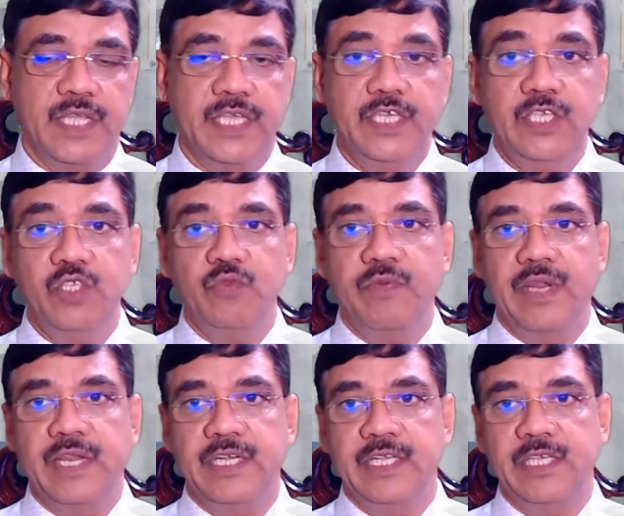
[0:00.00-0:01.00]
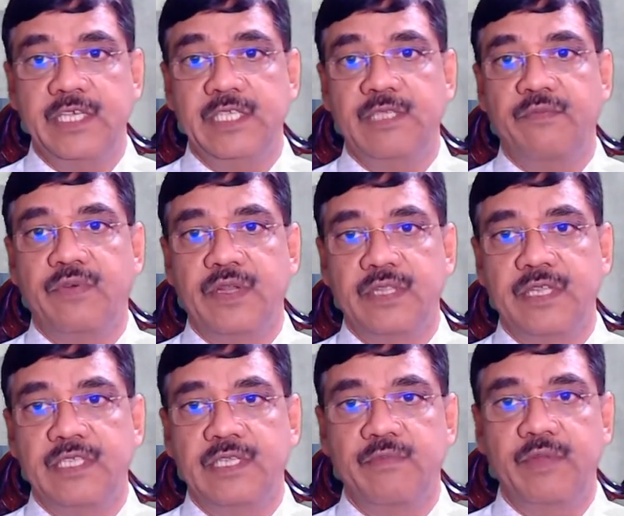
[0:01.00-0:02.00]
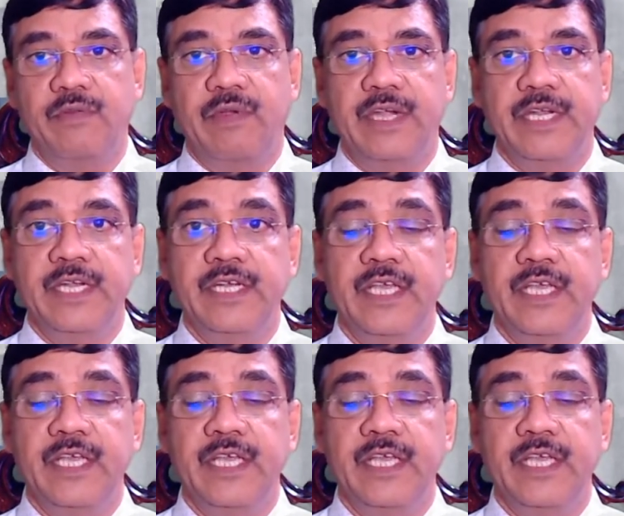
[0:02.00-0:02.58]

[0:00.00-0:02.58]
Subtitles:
each variety is further subdivided